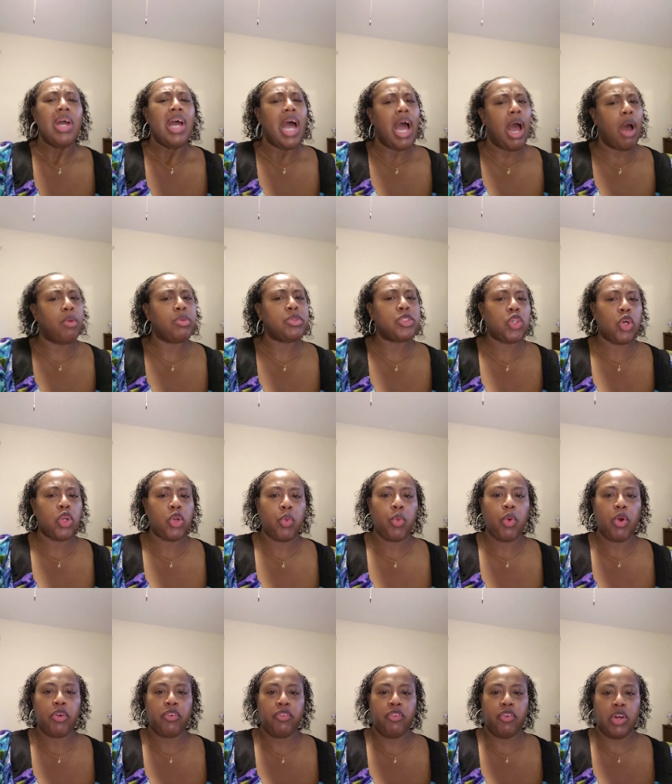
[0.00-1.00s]
how it's going to
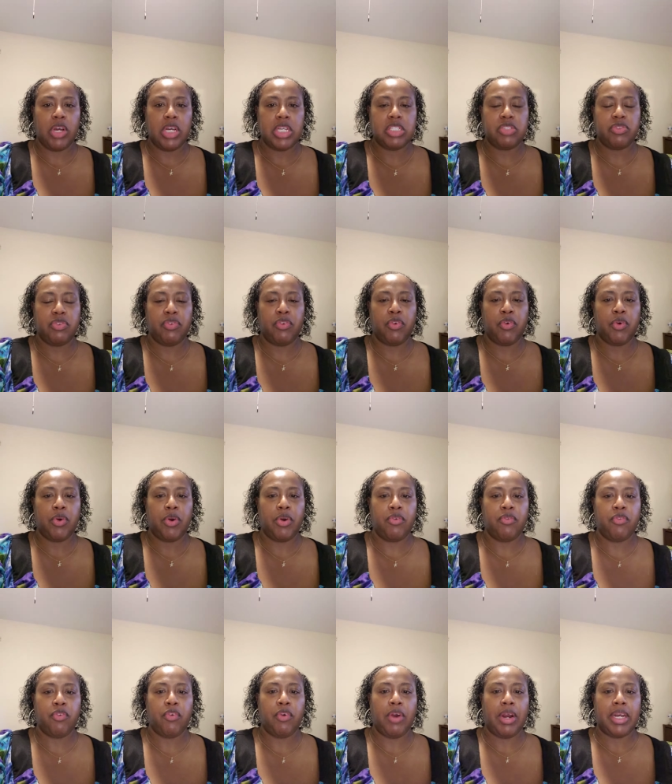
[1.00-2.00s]
work for us for,
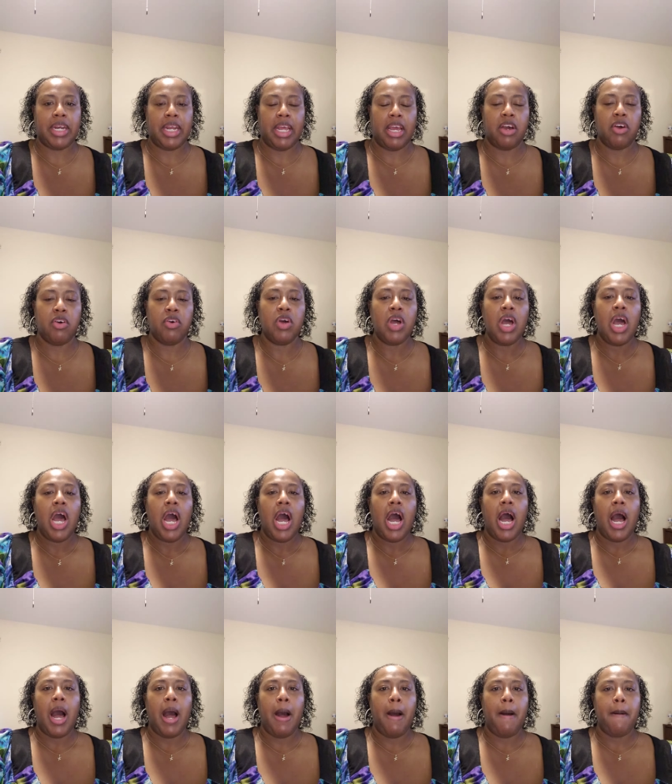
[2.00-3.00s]
for right now.
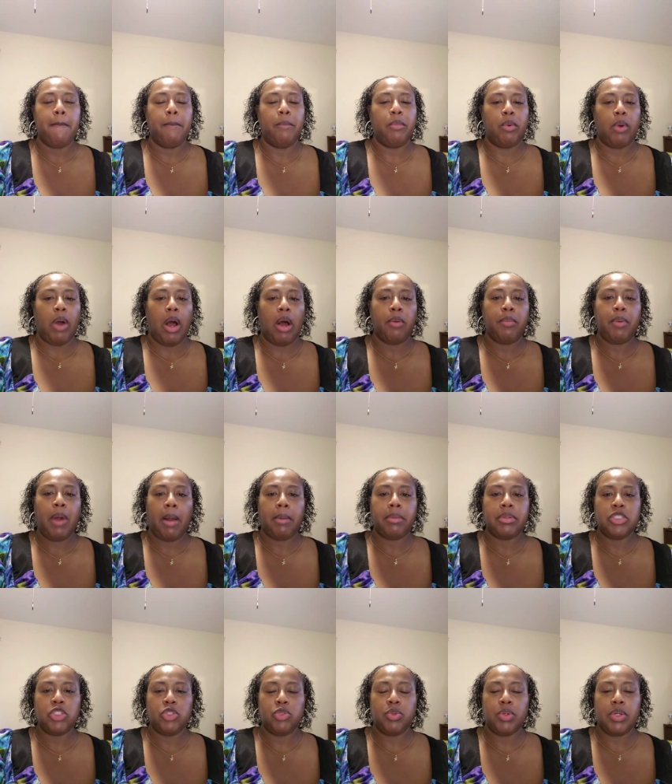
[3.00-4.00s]
Um, I'll
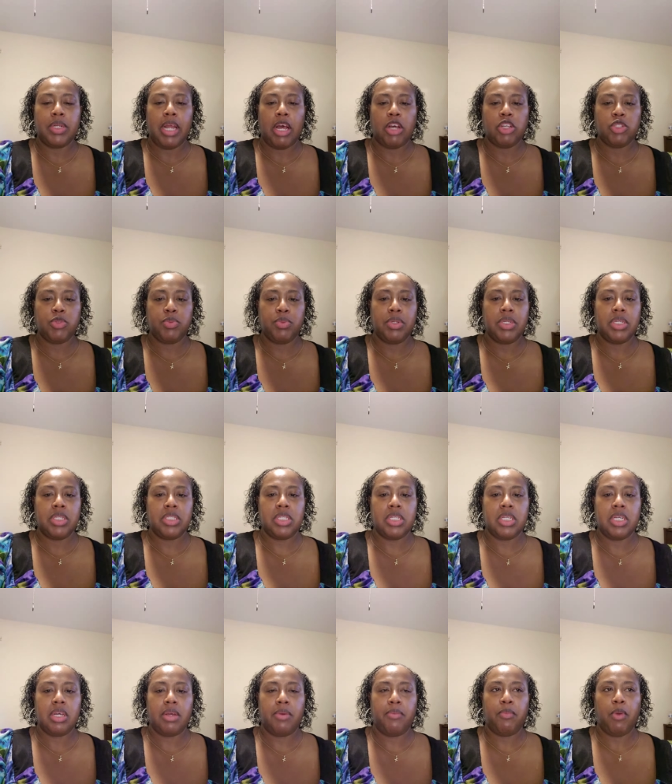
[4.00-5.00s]
probably do an announcement
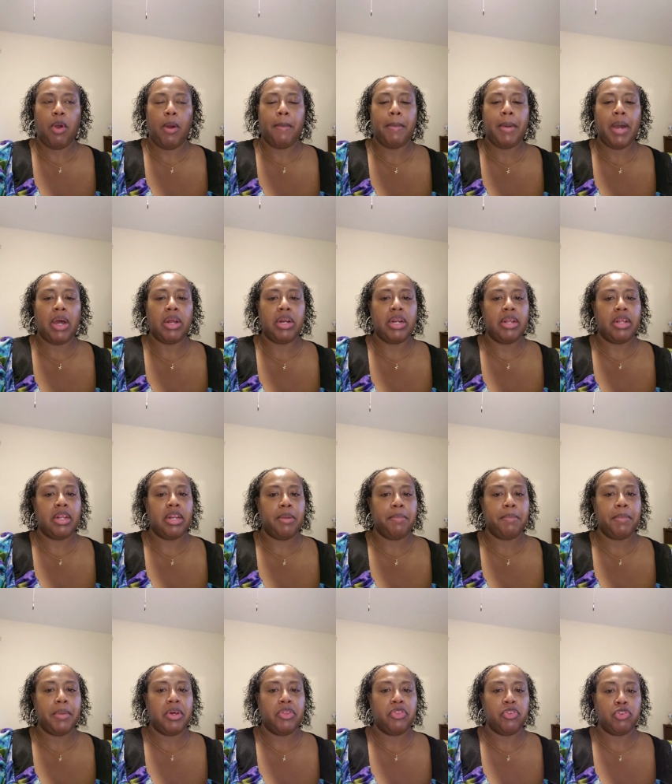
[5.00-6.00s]
about it in a
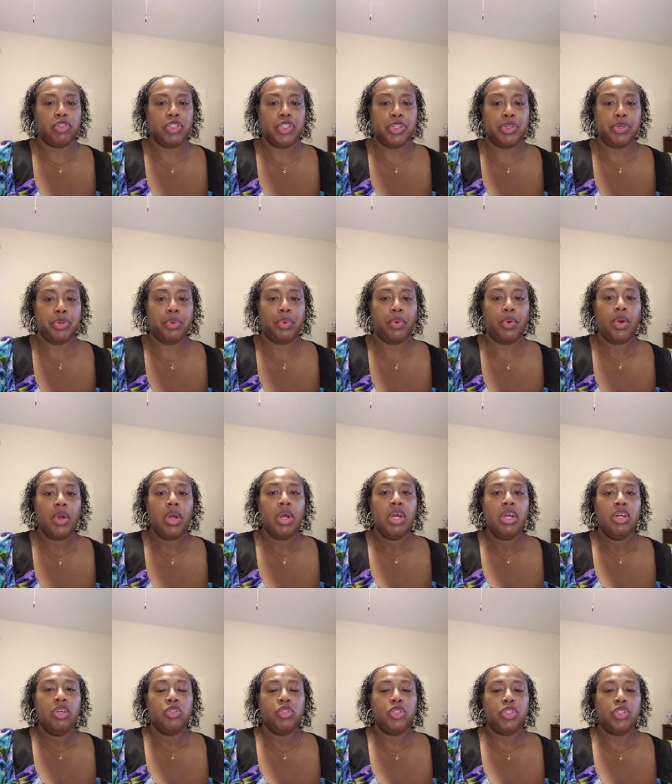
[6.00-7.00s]
month or two
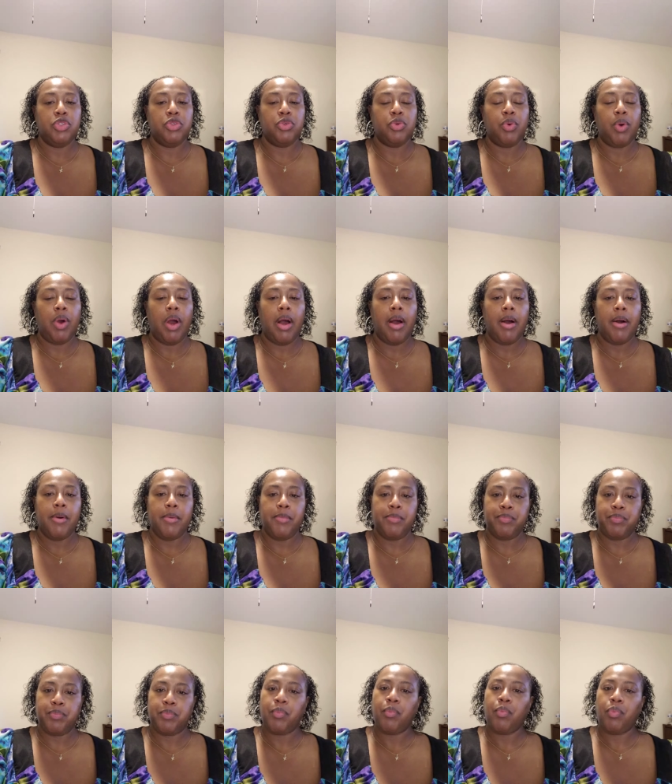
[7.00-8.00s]
to
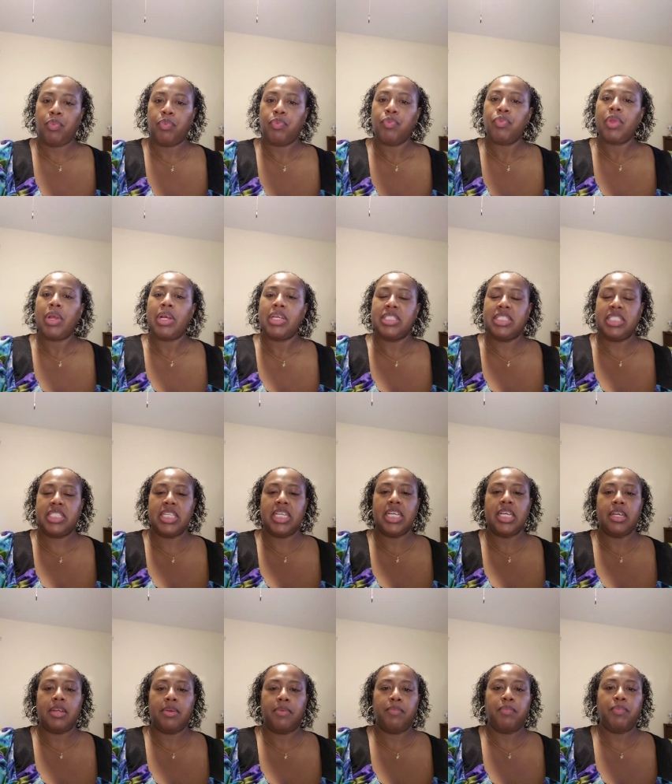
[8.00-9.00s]
um,
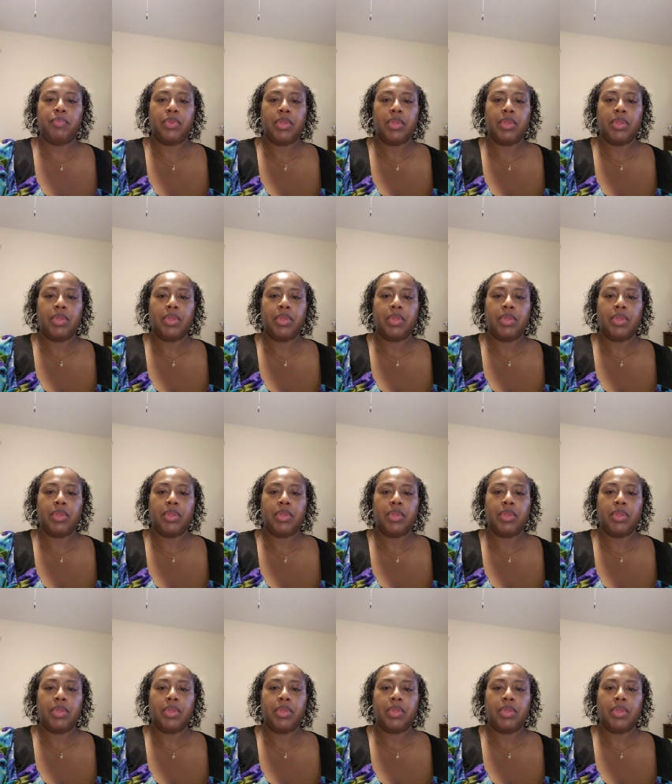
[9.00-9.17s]
see